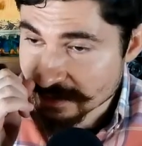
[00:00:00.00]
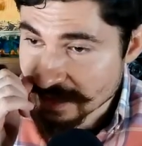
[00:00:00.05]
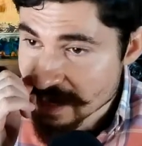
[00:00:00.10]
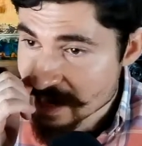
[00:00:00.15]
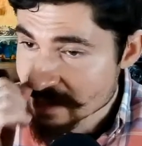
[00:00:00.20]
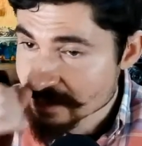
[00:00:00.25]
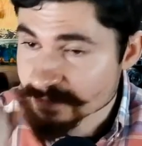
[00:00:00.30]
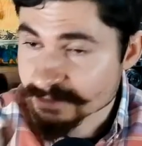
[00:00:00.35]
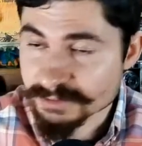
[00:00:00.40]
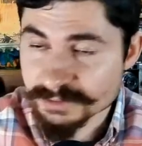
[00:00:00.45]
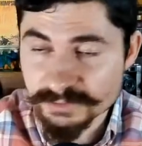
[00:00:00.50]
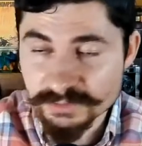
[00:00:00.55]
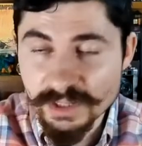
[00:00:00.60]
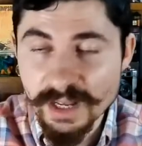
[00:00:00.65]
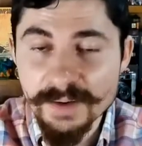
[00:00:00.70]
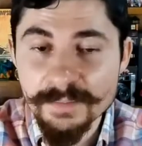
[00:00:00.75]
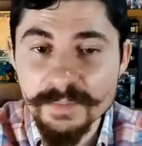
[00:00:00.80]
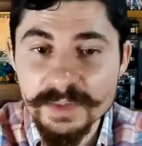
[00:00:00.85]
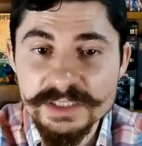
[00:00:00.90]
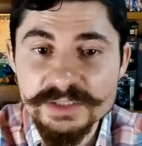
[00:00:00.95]

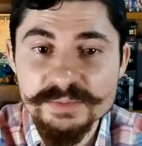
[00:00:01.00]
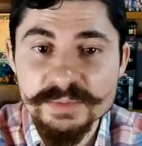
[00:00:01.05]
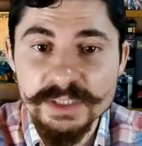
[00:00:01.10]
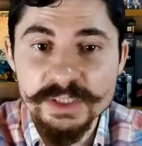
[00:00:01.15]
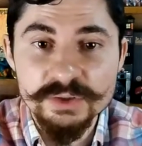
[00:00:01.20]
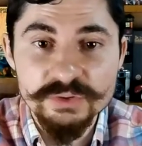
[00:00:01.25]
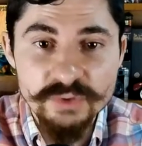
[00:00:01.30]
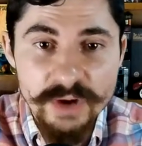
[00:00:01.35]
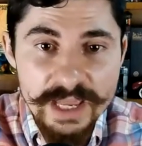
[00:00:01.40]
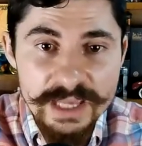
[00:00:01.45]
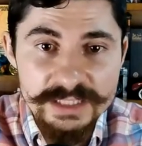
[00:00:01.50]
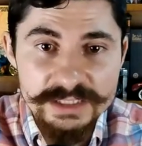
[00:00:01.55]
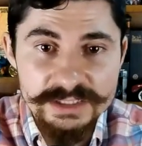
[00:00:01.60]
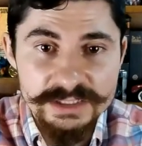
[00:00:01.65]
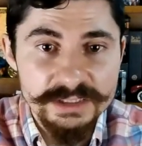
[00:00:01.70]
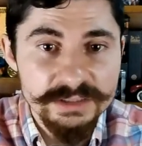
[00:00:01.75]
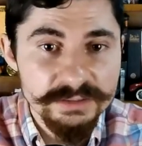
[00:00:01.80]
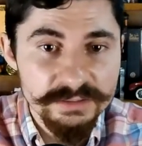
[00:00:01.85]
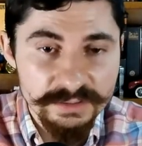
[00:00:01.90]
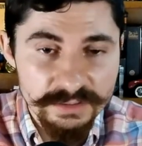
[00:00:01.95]
That must be
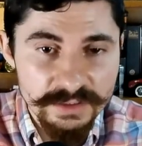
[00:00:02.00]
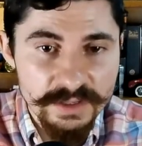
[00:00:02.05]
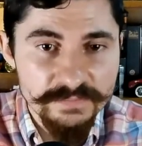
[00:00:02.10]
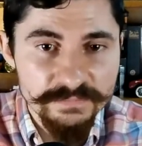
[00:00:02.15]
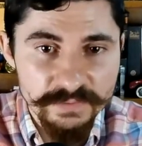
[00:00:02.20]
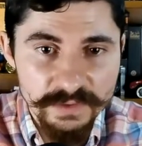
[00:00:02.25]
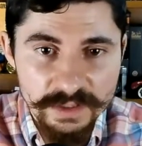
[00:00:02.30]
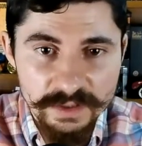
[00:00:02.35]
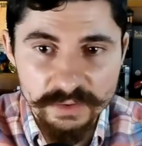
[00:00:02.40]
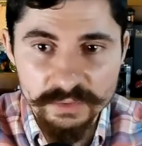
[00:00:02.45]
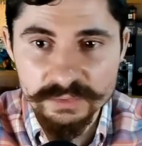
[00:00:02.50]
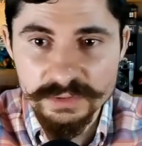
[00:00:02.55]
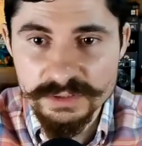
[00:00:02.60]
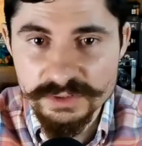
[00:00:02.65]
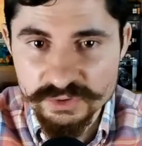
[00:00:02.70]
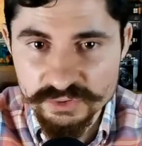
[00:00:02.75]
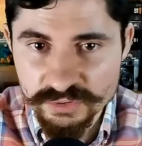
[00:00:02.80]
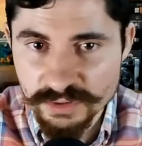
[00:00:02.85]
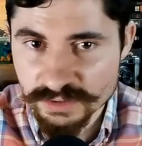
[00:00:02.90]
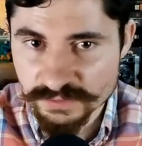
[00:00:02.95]
crazy difficult and
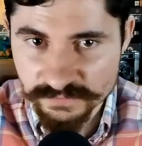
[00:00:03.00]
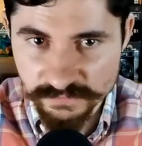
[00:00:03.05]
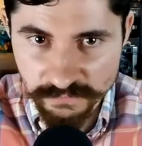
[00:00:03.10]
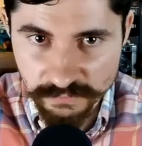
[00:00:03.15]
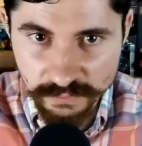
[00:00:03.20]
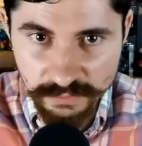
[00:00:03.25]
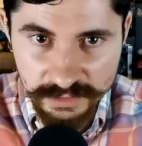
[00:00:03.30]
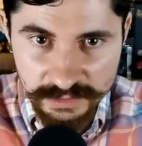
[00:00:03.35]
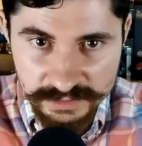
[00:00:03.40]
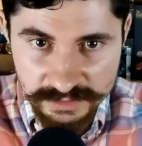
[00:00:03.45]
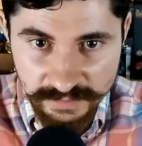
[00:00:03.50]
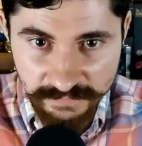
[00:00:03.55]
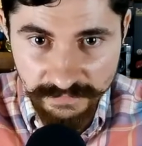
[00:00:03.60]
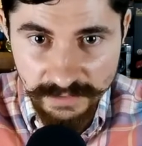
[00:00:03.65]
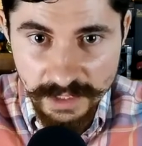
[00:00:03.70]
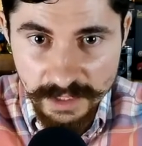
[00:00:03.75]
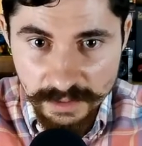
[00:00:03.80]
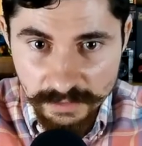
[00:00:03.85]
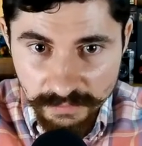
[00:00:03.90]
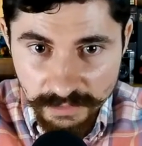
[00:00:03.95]
stressful and all that stuff,
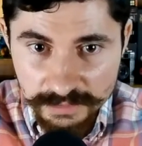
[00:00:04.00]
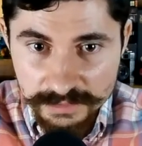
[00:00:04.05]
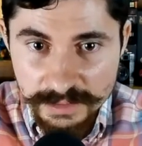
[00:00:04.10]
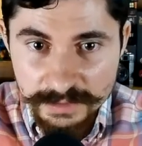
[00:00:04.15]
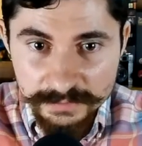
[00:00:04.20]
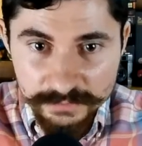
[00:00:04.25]
right?